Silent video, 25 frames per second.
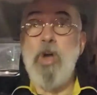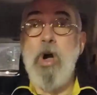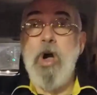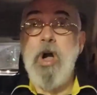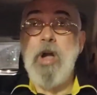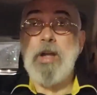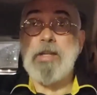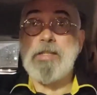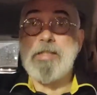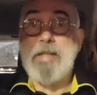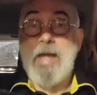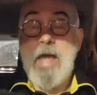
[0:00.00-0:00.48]

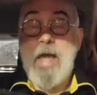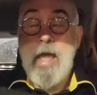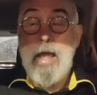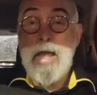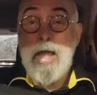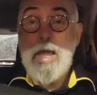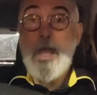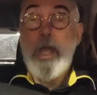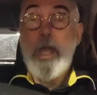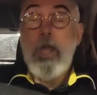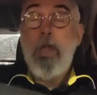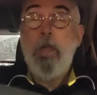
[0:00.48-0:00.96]
long day.
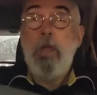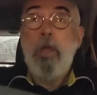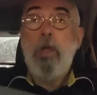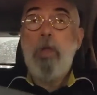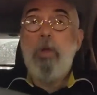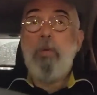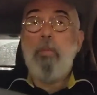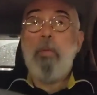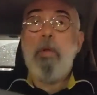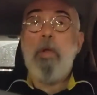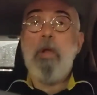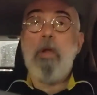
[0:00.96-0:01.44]

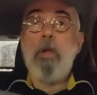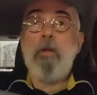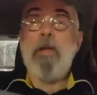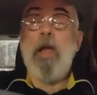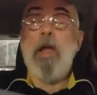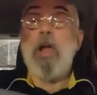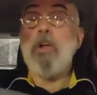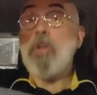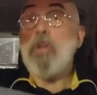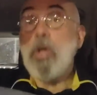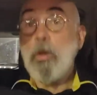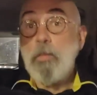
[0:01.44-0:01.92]
We are
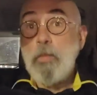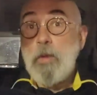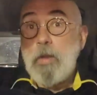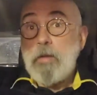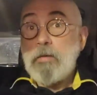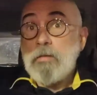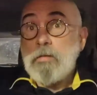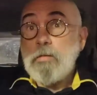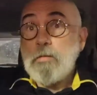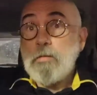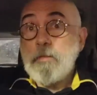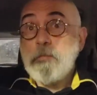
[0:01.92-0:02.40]
a good
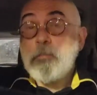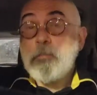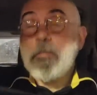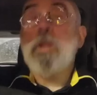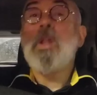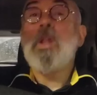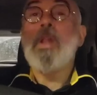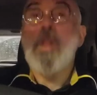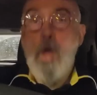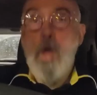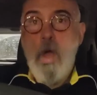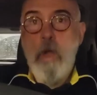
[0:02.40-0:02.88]
one, but
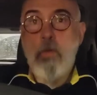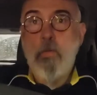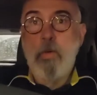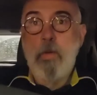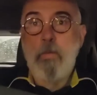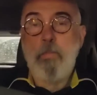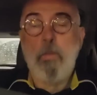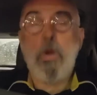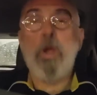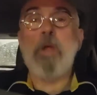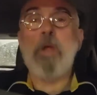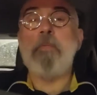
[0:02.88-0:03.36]
a long
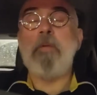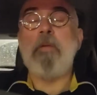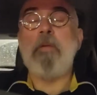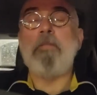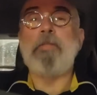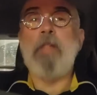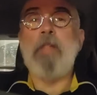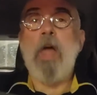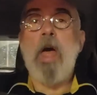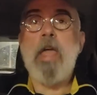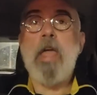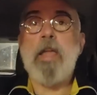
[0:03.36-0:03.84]
one. We're going to be
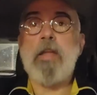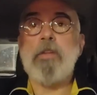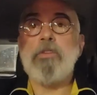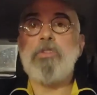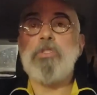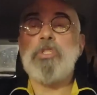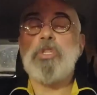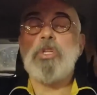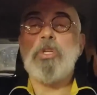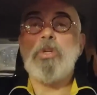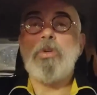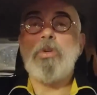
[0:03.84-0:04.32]
flying
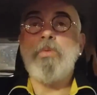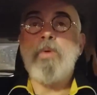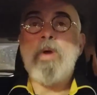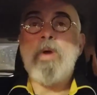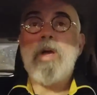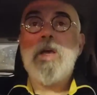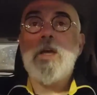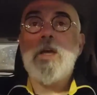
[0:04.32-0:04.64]
to,